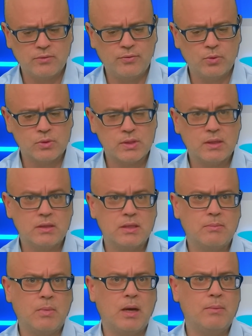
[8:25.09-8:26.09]
Faustus,
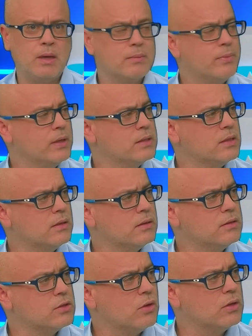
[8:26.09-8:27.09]
in my mind, brings the
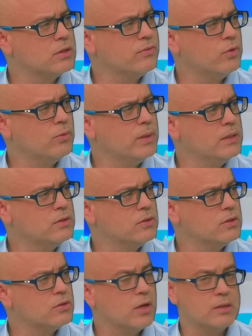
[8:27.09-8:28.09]
strongest form into
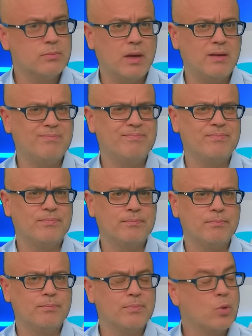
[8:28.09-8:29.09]
this race by
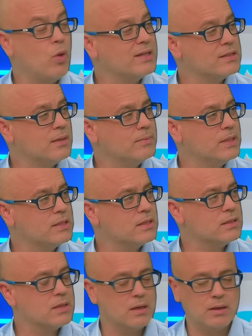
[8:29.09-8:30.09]
quite some
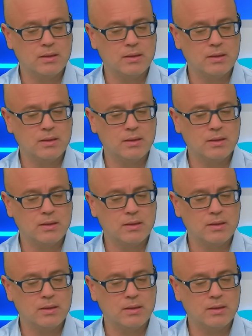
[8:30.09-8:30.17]
distance, Clyde.